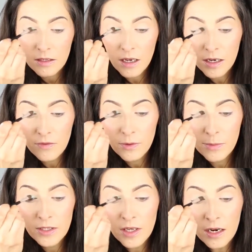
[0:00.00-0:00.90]
It's kind of
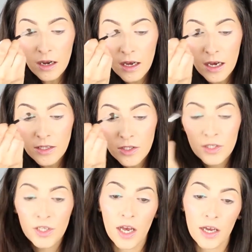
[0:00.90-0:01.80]
almost like a
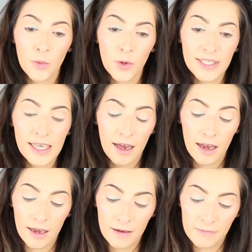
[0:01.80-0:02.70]
turquoisey
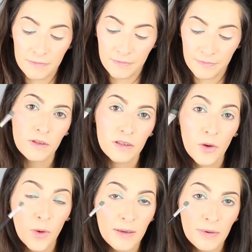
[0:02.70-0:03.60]
colour.
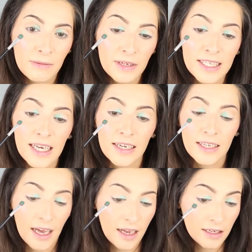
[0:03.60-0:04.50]
Quite
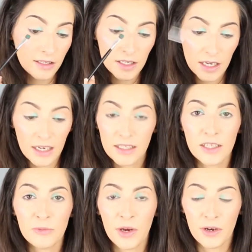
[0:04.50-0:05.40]
pigmented and
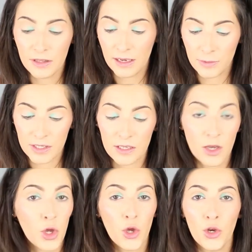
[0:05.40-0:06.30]
easy to put on. That was
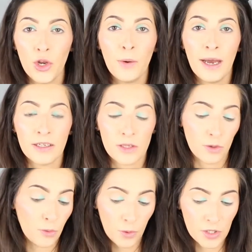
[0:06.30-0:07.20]
no
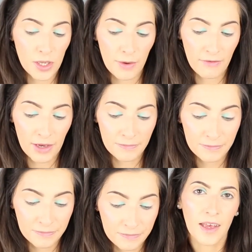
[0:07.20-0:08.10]
hassle whatsoever.
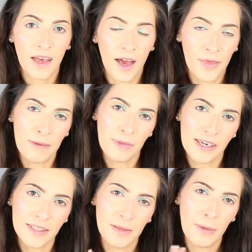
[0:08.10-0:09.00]
I think
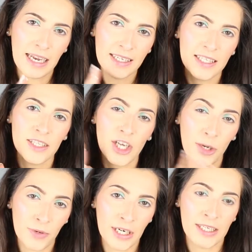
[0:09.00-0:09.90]
because the palette is
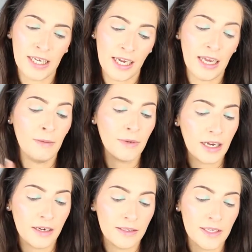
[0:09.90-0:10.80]
so pretty and
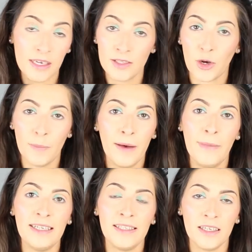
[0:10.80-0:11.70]
because it's got
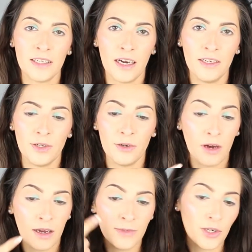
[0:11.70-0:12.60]
mermaids in the
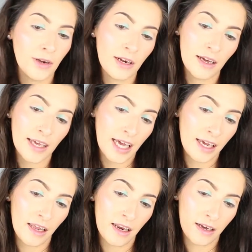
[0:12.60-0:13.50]
title, I'm doing like
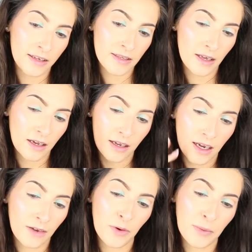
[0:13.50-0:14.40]
a nice
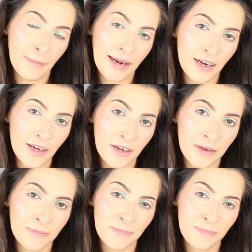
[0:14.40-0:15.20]
colourful mermaid look.